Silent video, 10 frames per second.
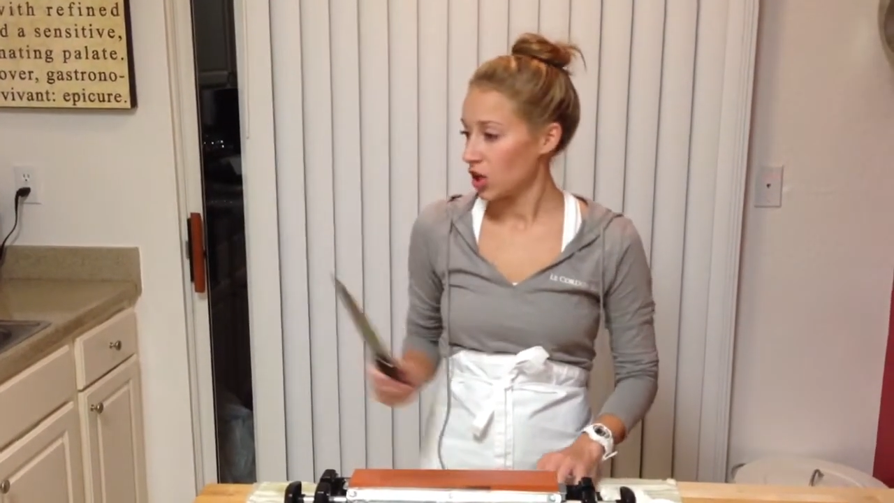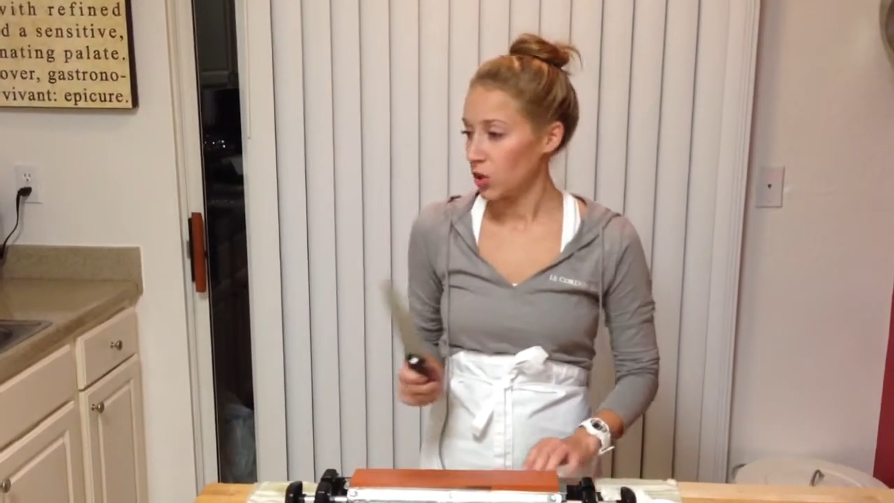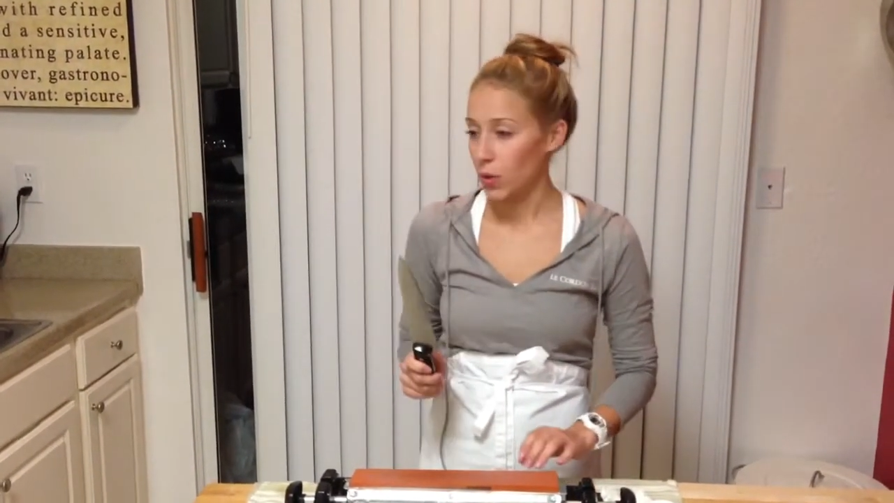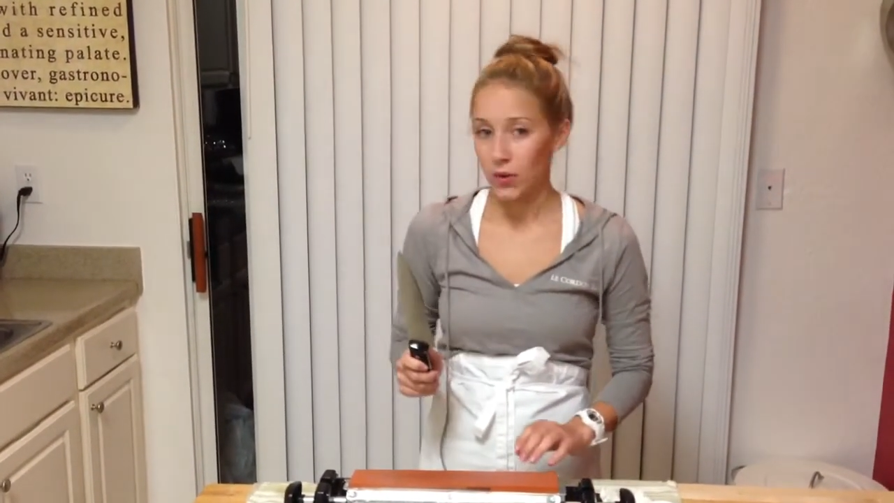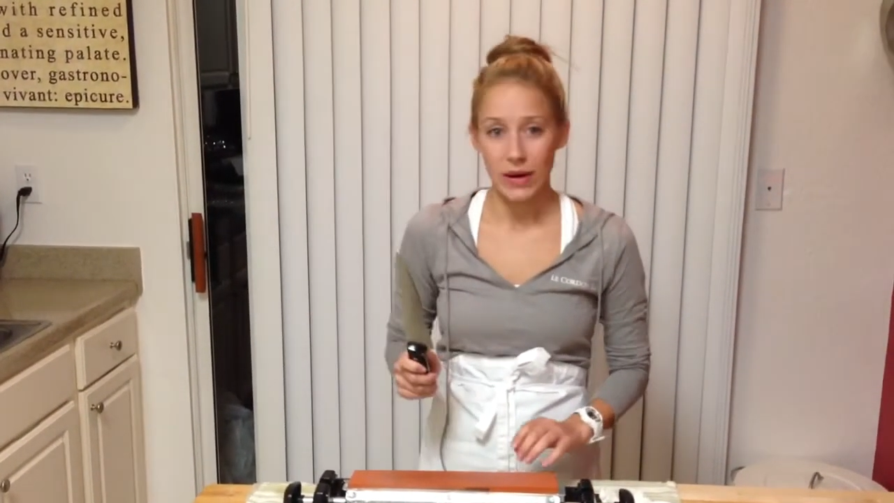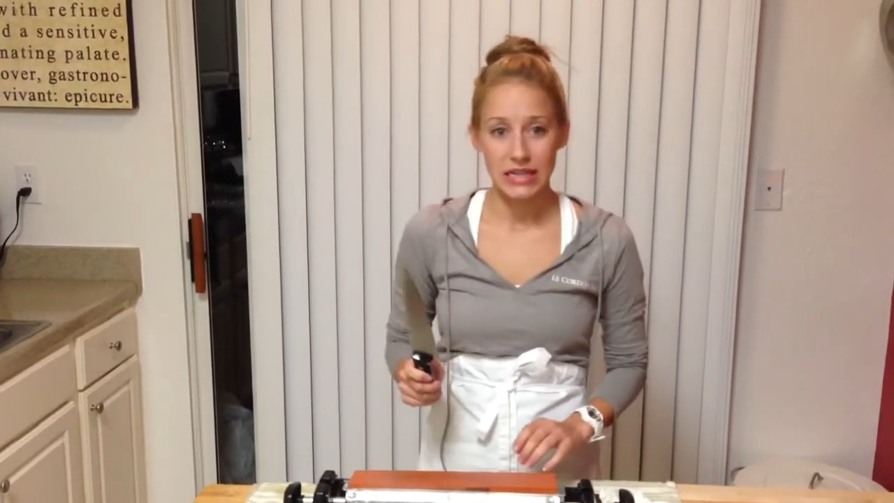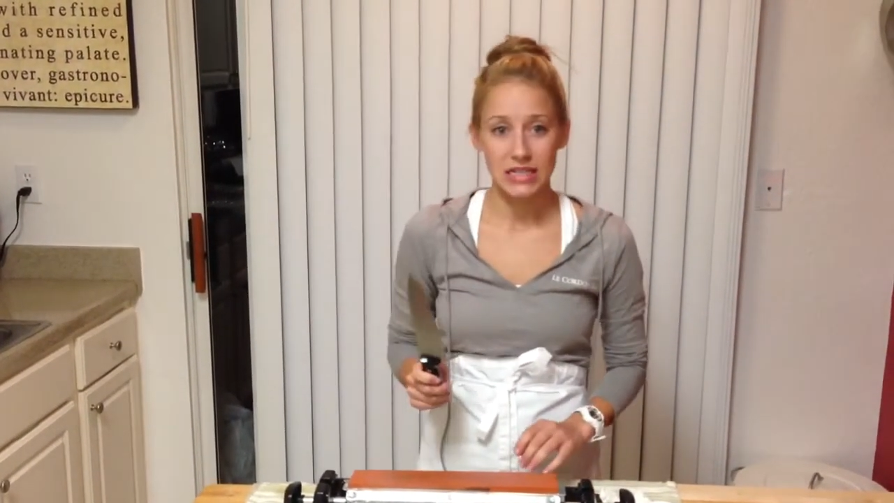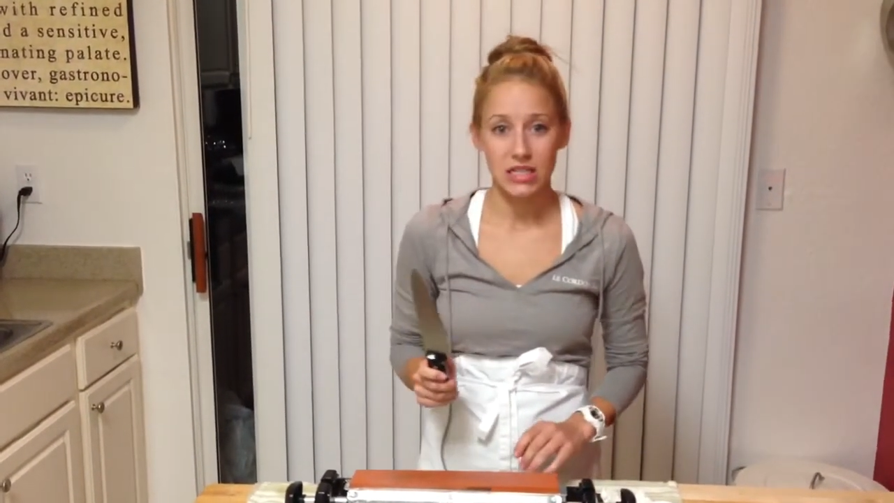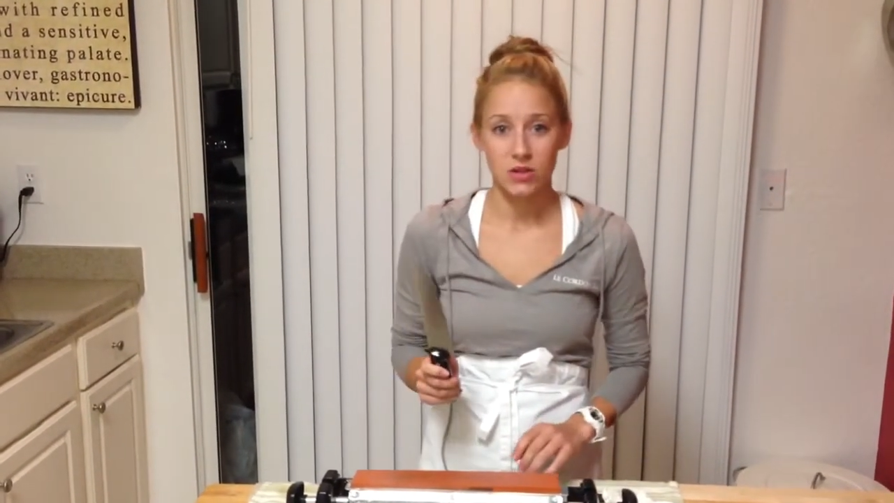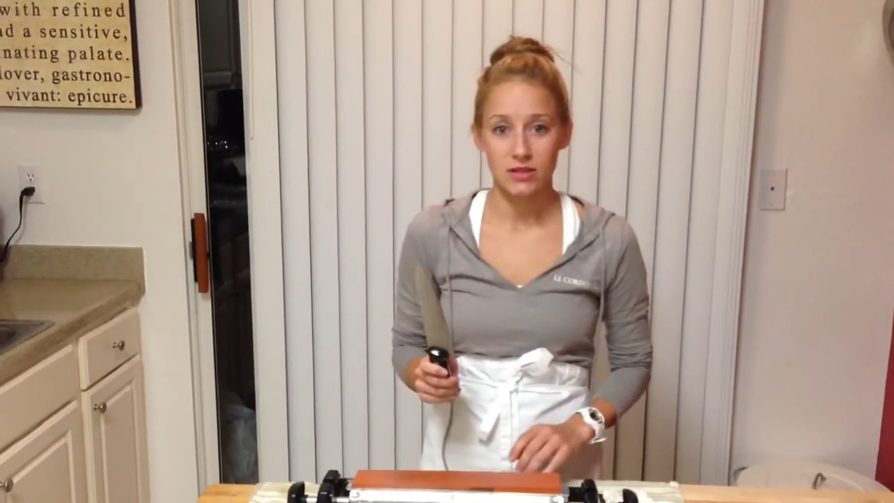you are ready
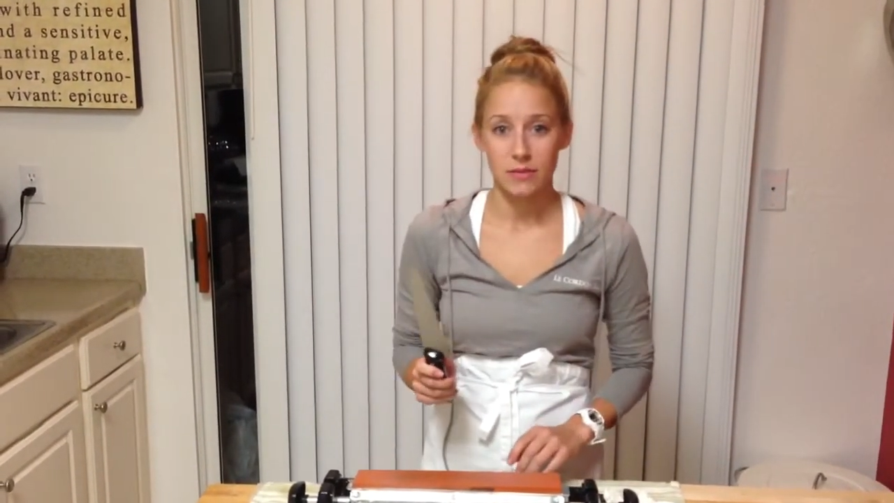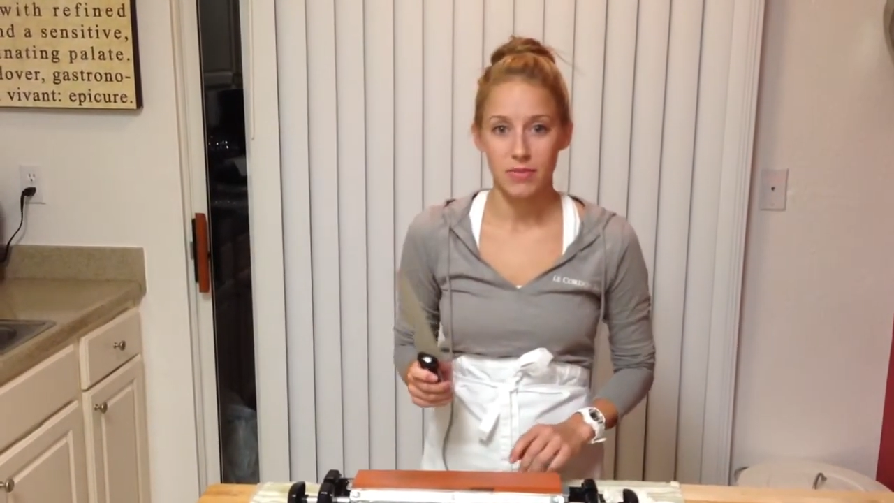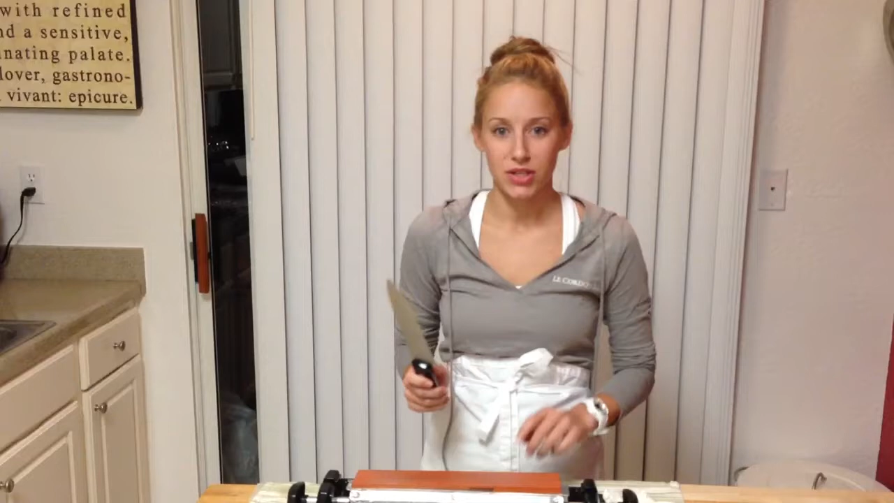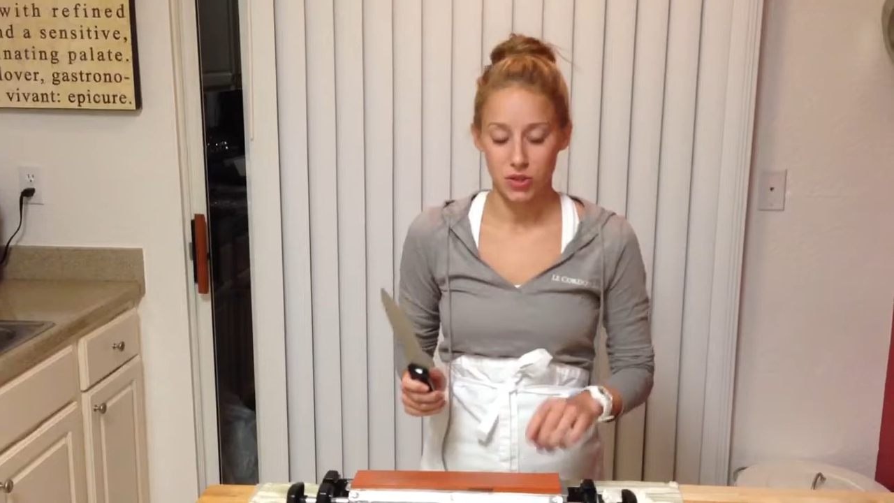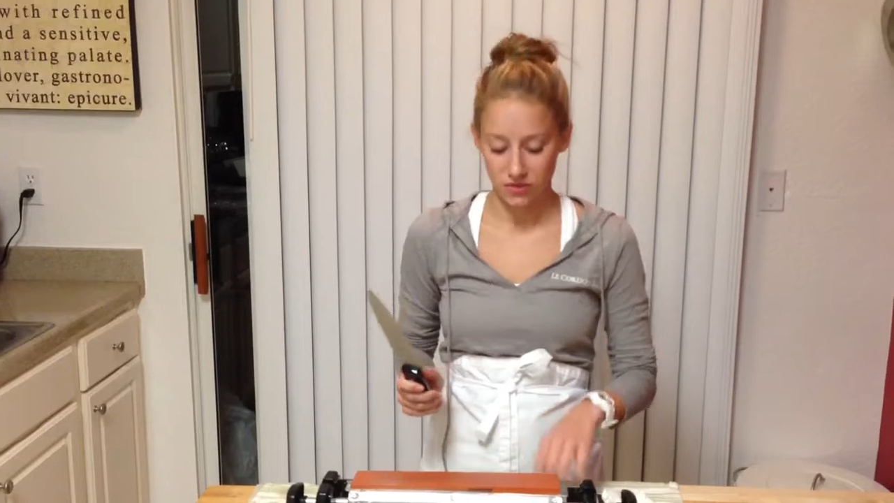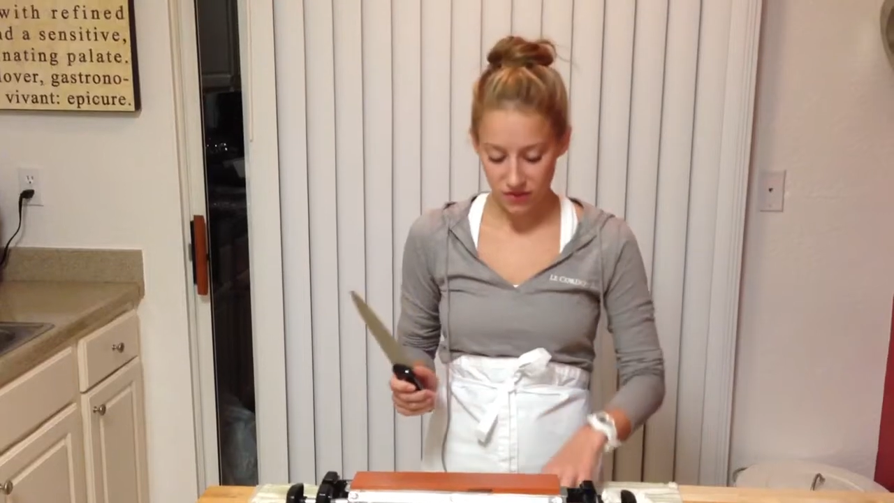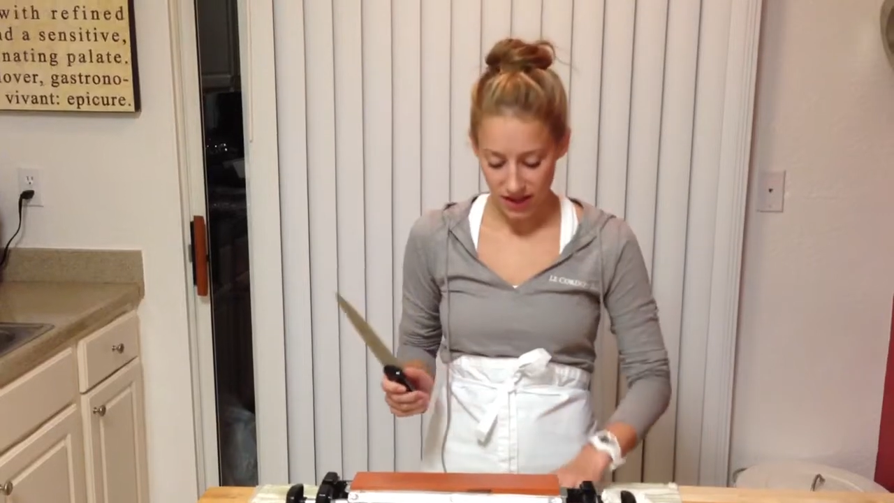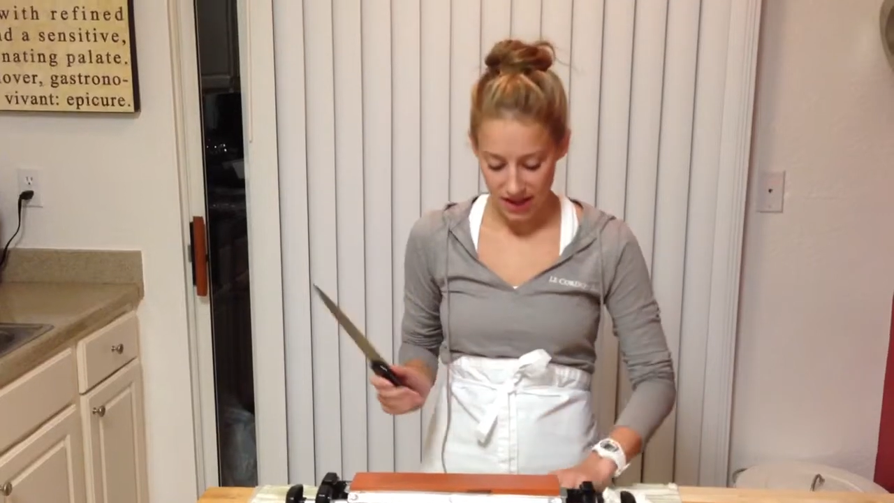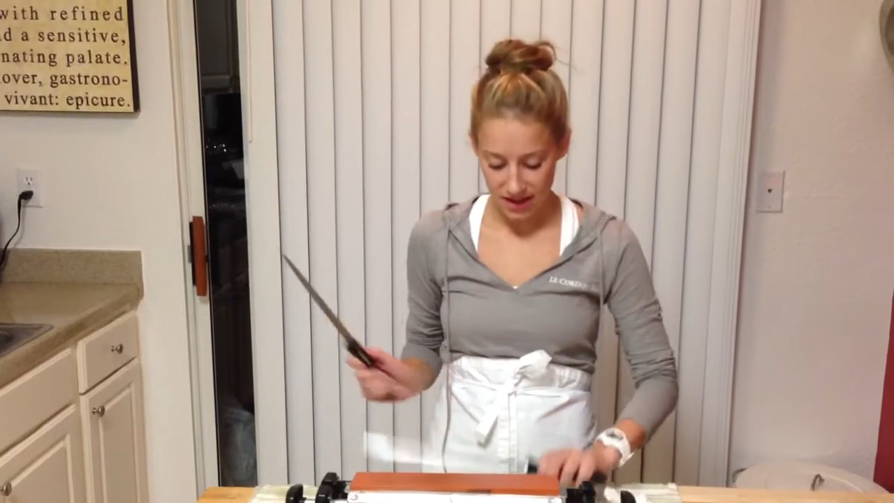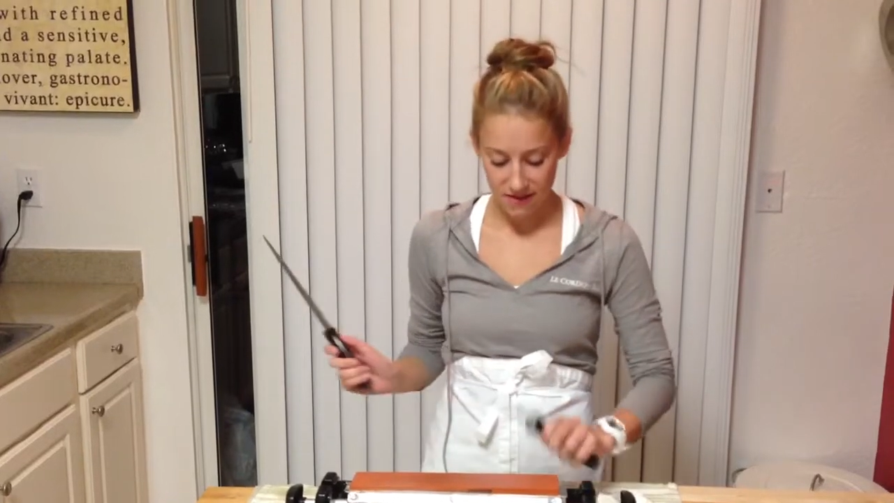to use it, but don't forget,